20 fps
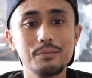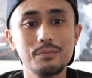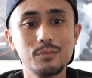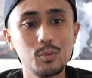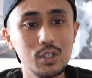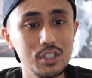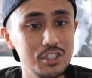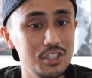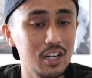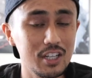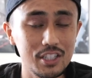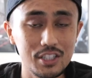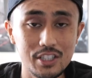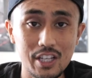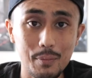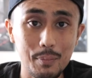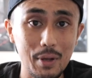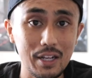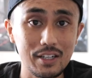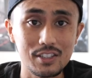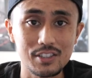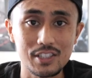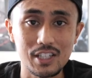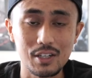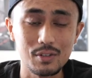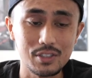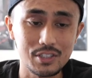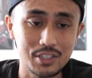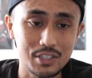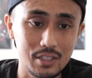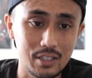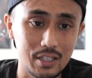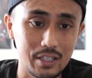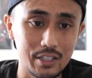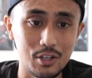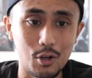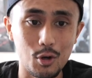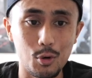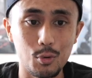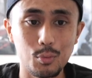what Johnny Depp had to say, which, you
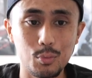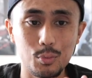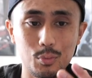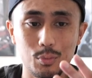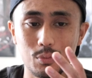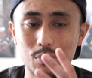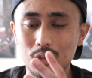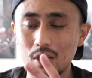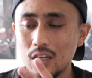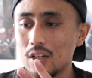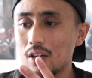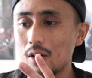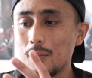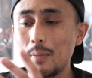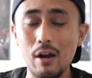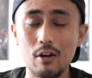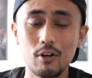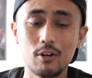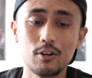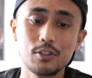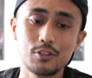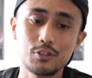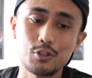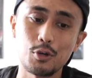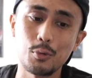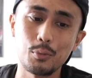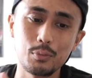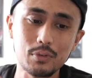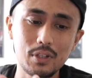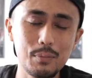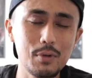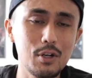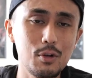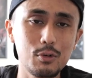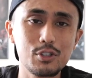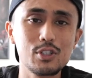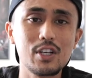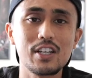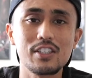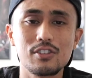know, about her. So let me know
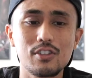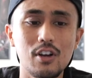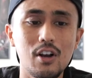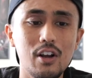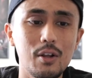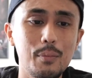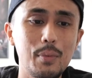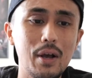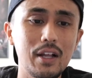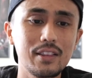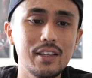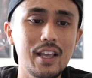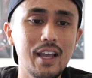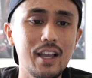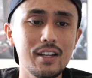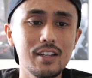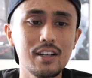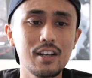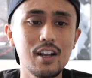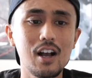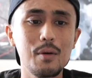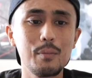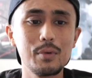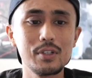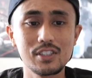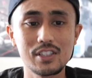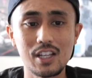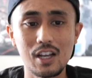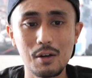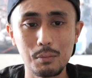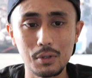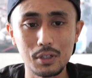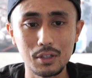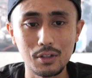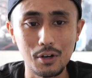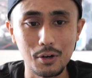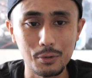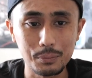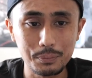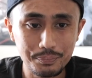what you guys thought about that in the comments down
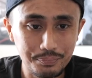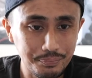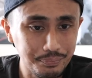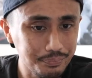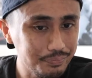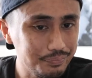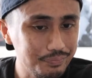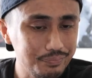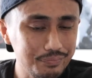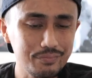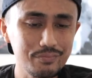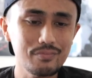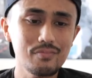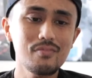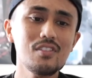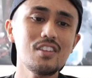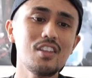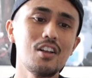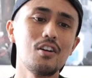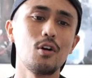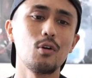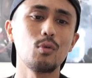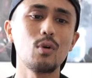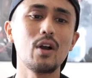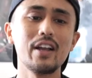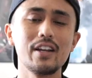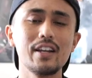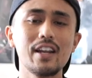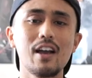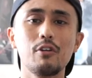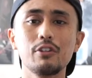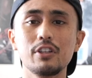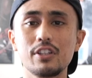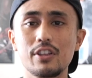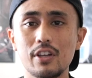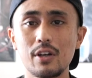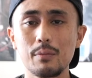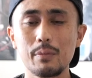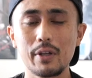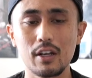below. All right, now in the
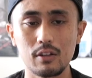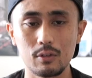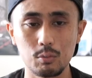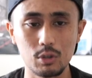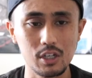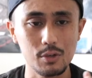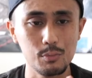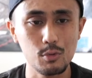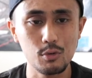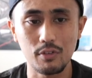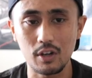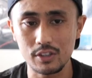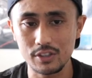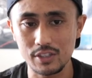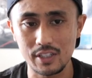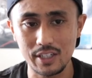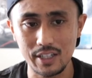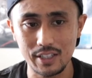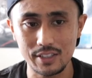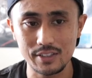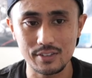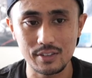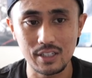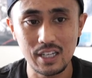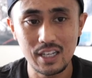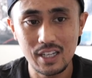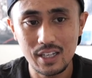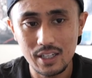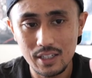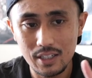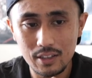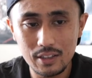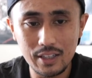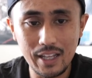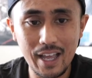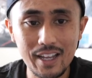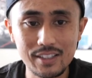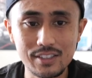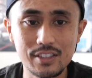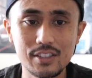thumbnail, we're going to move on to the next
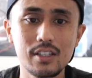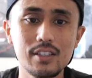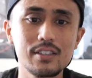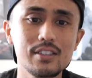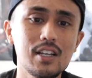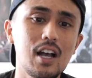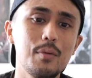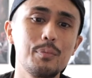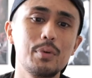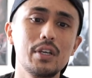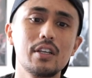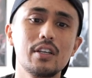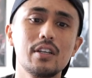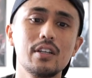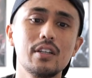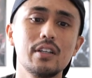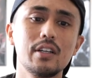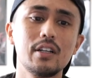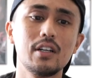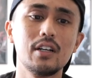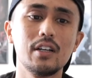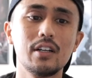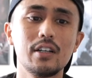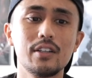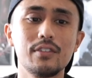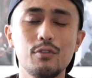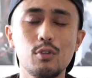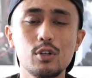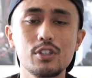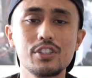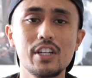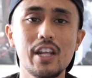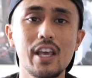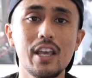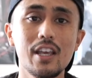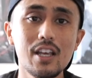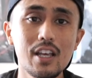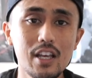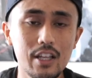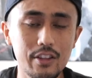last topic for
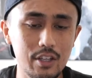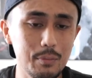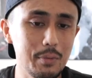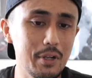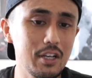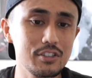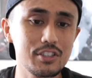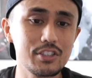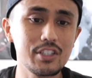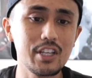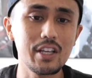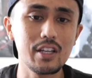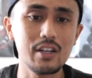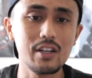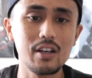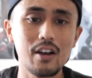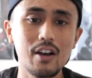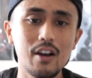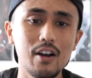today. Thumbnail said